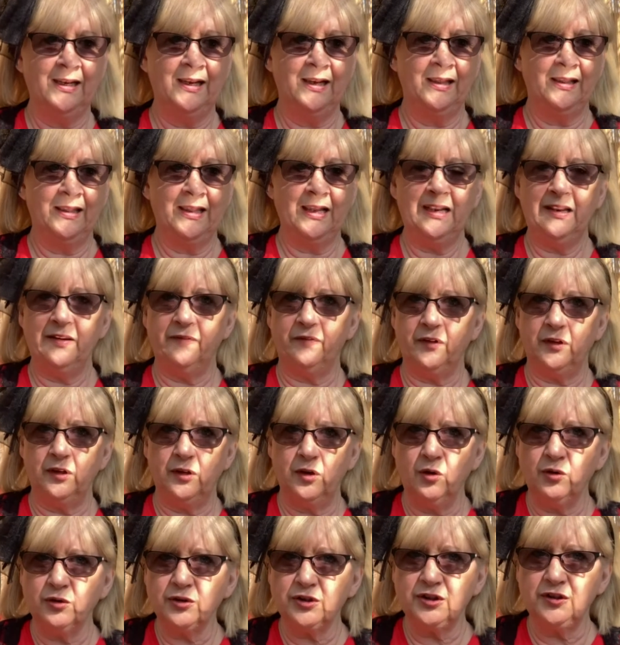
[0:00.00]
there lived
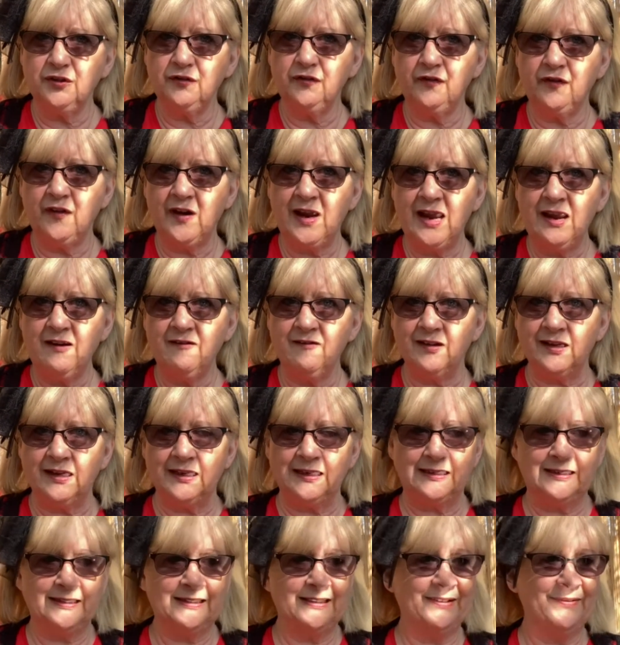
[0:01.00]
lots of
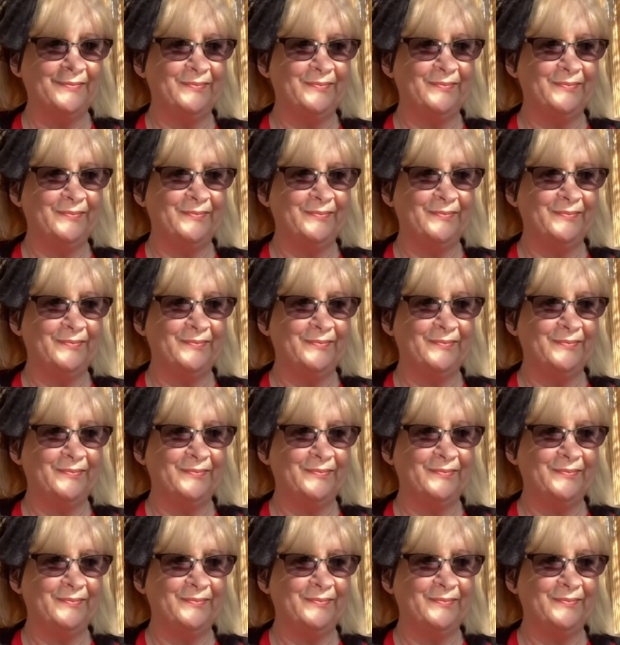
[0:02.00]
fairies.